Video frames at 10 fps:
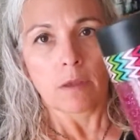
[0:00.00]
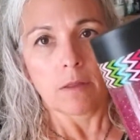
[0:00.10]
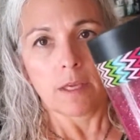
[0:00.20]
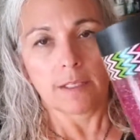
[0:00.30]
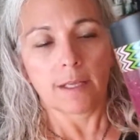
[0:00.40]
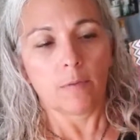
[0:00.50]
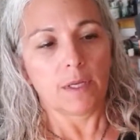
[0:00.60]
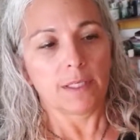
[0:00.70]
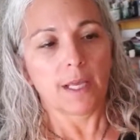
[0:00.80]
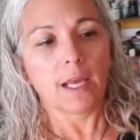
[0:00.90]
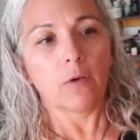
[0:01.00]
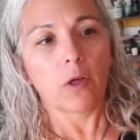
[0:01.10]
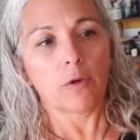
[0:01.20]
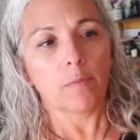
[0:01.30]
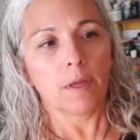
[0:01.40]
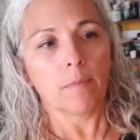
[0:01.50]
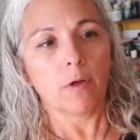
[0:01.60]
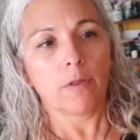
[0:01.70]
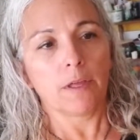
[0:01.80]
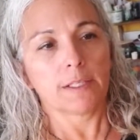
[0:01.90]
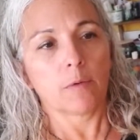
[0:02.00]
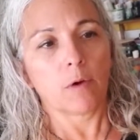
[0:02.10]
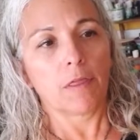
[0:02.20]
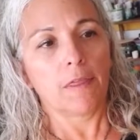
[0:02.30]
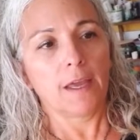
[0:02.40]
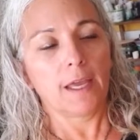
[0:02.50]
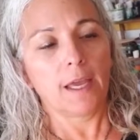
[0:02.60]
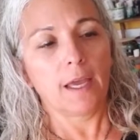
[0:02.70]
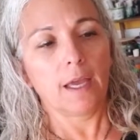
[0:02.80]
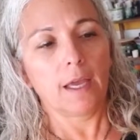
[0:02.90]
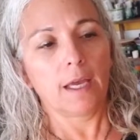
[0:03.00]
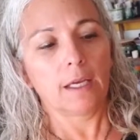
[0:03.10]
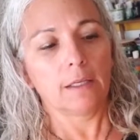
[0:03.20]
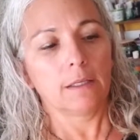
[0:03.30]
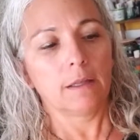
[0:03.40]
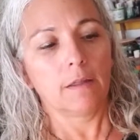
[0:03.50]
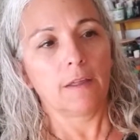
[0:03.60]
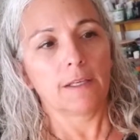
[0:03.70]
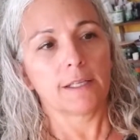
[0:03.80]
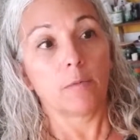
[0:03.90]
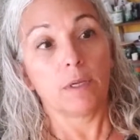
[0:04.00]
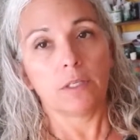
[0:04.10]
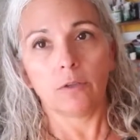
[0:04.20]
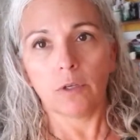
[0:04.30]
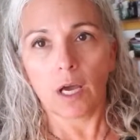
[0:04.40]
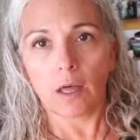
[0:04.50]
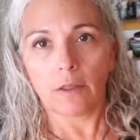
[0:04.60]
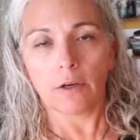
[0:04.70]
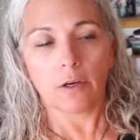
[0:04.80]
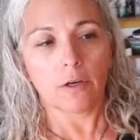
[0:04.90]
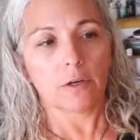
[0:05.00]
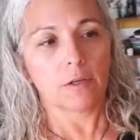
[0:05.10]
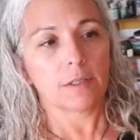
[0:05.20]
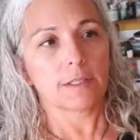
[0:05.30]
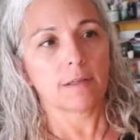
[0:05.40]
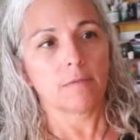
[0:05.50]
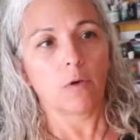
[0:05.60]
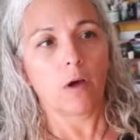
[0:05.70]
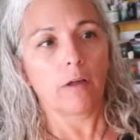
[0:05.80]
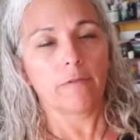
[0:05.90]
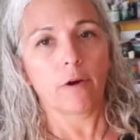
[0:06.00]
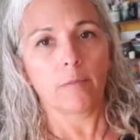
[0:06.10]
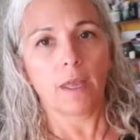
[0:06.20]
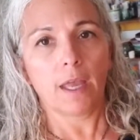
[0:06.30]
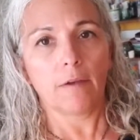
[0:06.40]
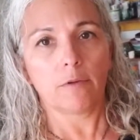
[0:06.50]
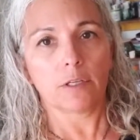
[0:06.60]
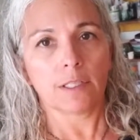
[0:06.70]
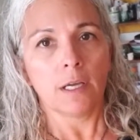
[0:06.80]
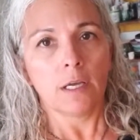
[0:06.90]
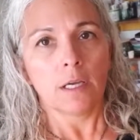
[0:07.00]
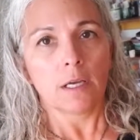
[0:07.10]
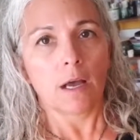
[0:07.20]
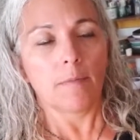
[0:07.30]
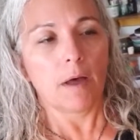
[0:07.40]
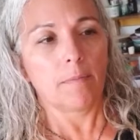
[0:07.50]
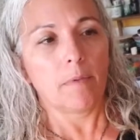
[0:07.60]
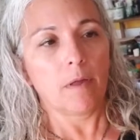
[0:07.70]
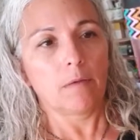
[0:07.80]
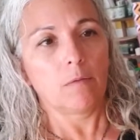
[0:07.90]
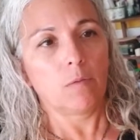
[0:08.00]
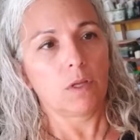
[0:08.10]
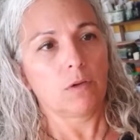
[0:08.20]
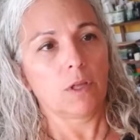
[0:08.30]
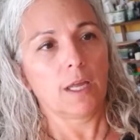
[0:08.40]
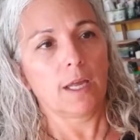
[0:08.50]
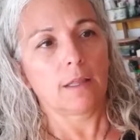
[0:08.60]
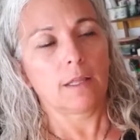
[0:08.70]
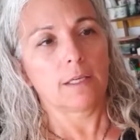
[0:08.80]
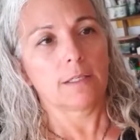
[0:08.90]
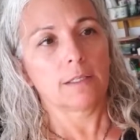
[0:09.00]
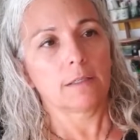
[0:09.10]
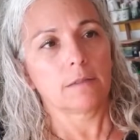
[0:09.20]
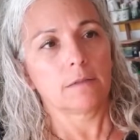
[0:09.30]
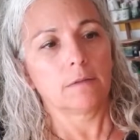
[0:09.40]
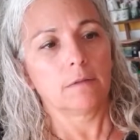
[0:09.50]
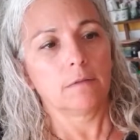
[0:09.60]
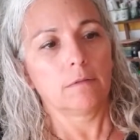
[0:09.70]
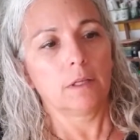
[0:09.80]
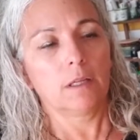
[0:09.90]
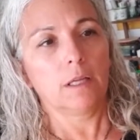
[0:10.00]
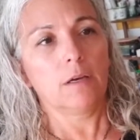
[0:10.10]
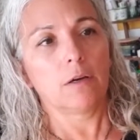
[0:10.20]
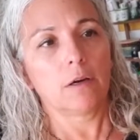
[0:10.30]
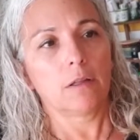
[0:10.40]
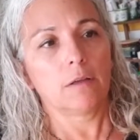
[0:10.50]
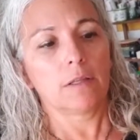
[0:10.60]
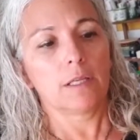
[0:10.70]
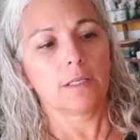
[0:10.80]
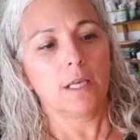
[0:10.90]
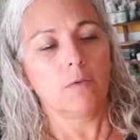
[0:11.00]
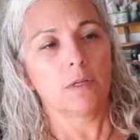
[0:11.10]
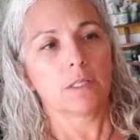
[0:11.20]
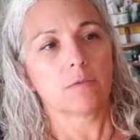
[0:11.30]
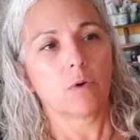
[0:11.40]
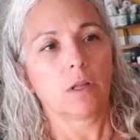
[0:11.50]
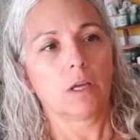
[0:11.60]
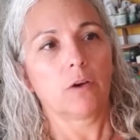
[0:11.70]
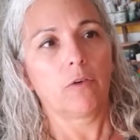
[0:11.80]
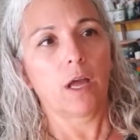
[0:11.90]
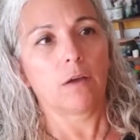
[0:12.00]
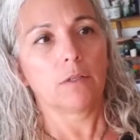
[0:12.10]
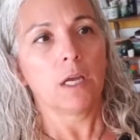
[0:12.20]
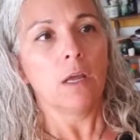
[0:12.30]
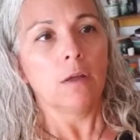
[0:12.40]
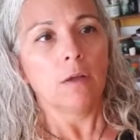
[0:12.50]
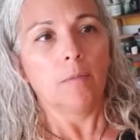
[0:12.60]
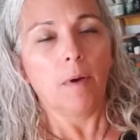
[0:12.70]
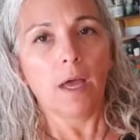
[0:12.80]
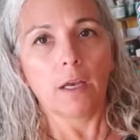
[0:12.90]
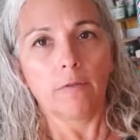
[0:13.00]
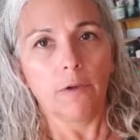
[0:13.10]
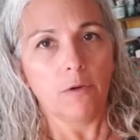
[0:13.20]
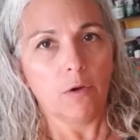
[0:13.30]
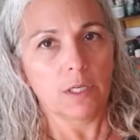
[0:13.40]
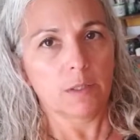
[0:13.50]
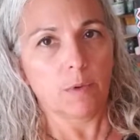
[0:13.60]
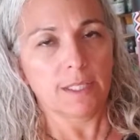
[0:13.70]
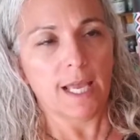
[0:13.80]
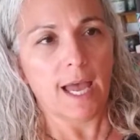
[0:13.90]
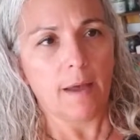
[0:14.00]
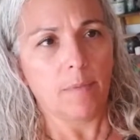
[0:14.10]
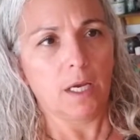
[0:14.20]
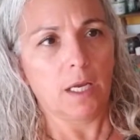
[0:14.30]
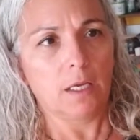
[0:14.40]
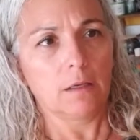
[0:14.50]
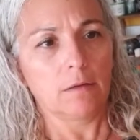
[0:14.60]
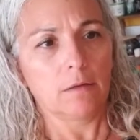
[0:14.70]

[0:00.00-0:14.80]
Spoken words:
things that we say to other people, things that we're thinking, things that we do to others, all of our behaviors come up when you're looking at this, the glitter and the sequins swirling around. But if you notice what's happening,